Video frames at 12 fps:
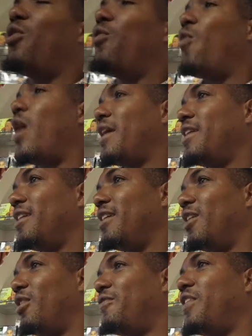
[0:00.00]
out
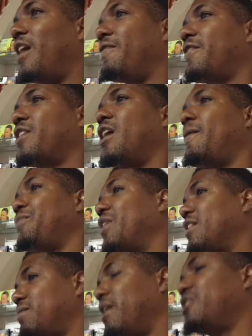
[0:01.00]
One Love Africa.
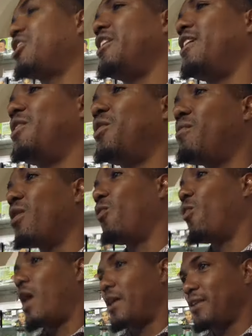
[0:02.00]
That's my channel, number
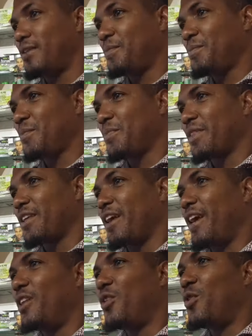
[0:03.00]
1
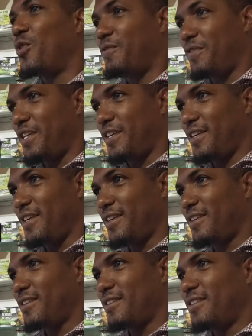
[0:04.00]

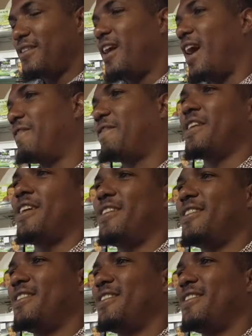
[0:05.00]
LOVE Africa.